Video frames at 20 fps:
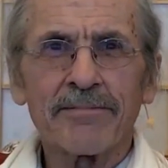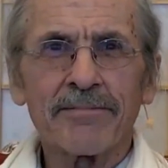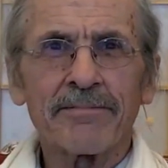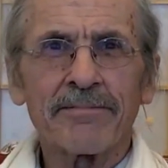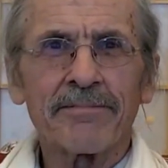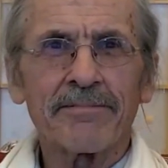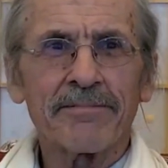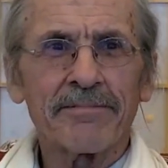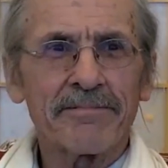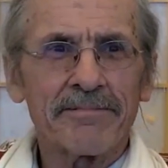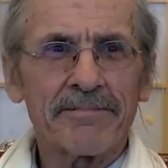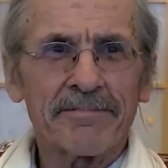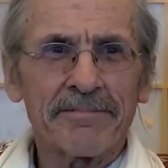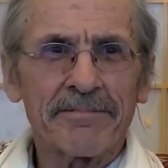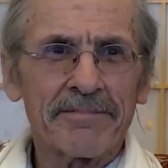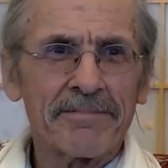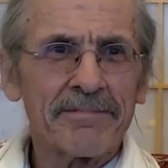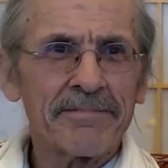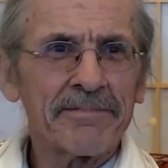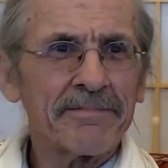
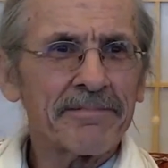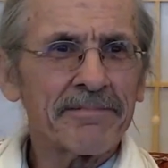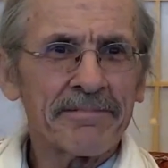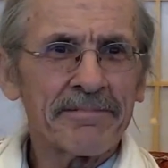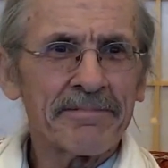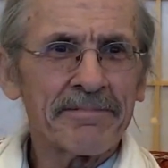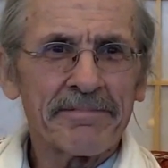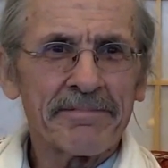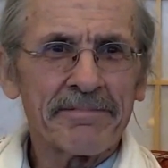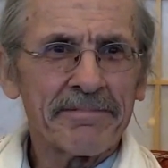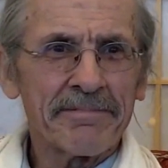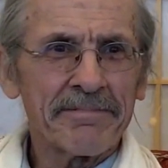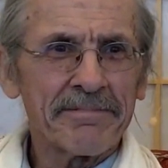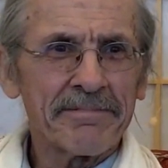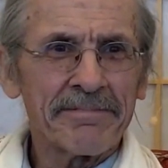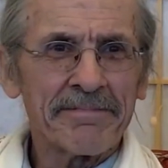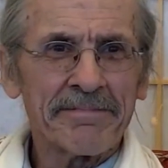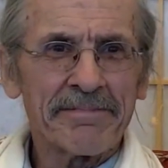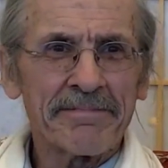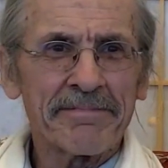
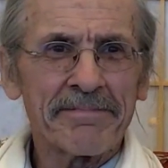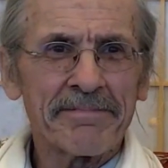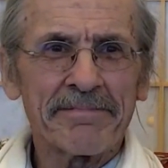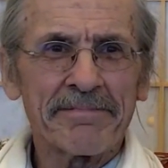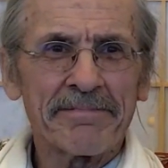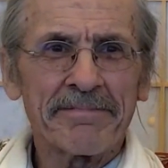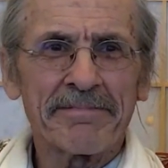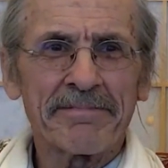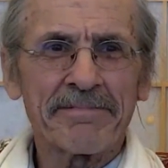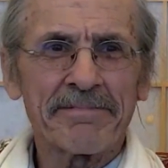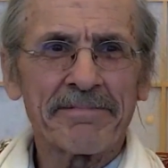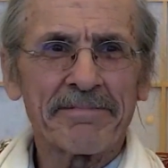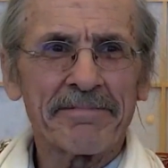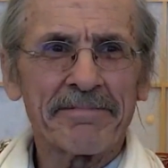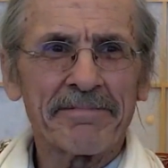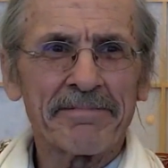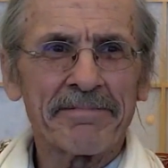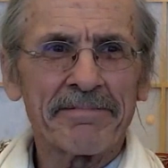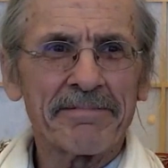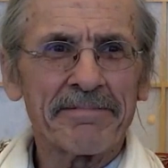
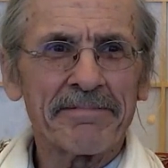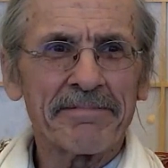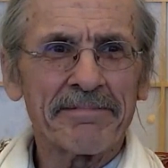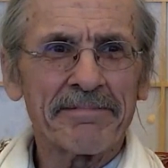(no one is talking)